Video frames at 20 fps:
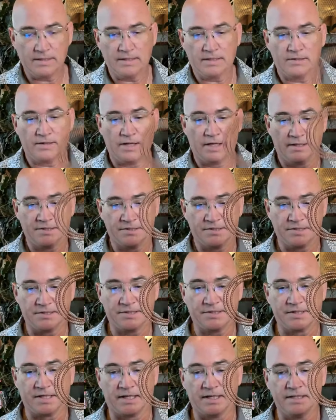That is this
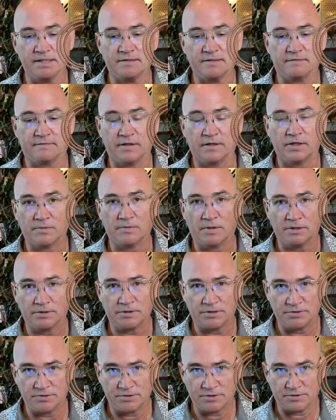size of very well
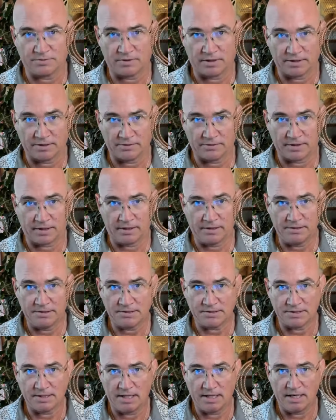used water
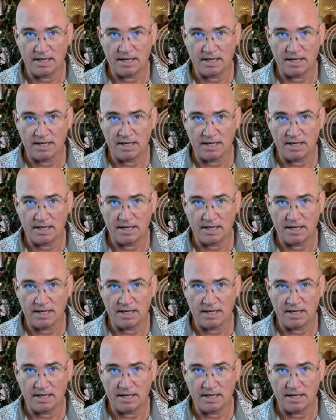rings.